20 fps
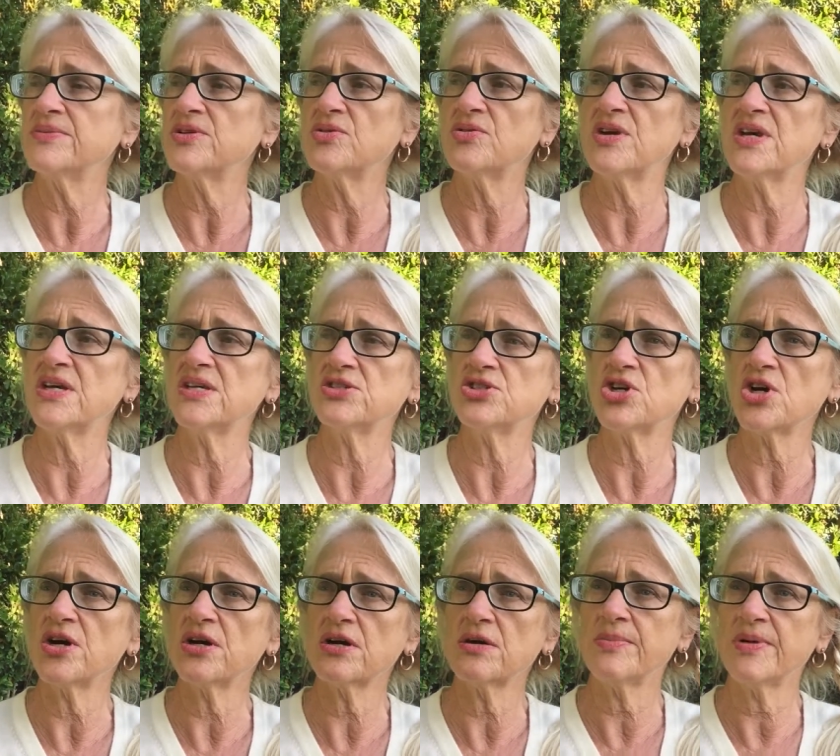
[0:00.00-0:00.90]
You can't
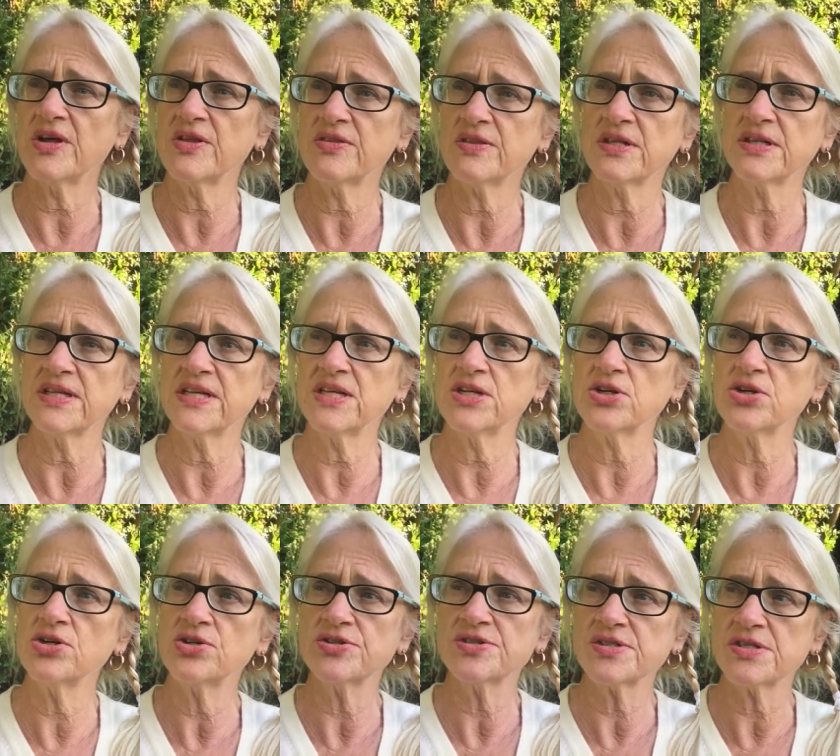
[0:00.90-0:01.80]
talk about the
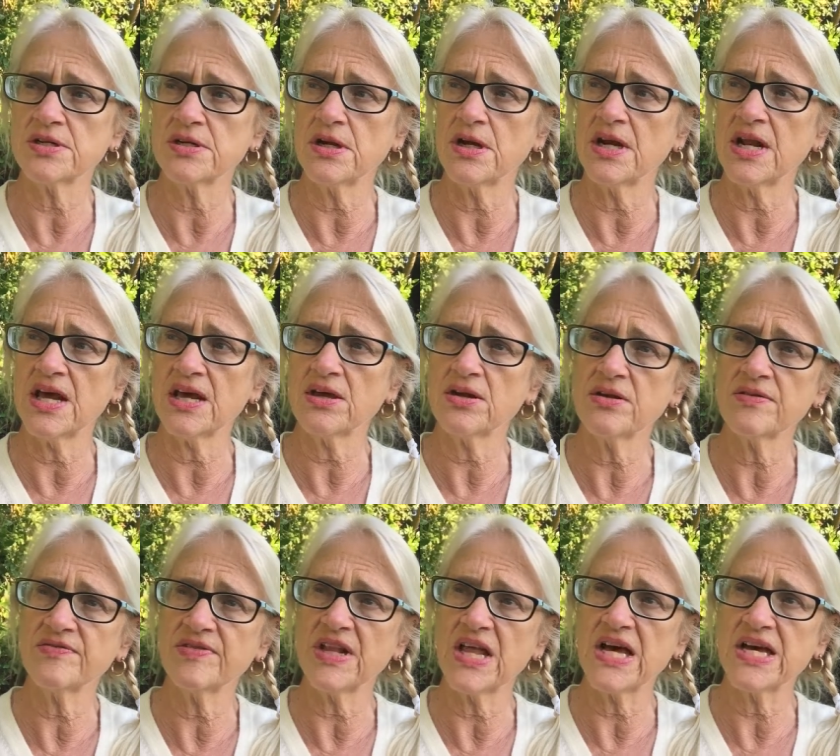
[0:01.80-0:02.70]
leaders in a
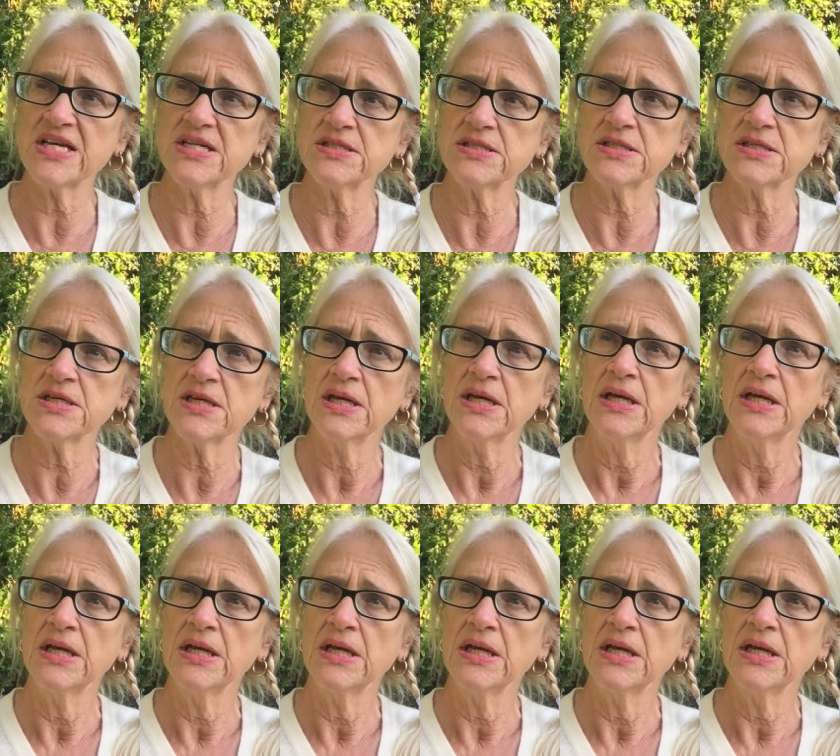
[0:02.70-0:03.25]
negative light.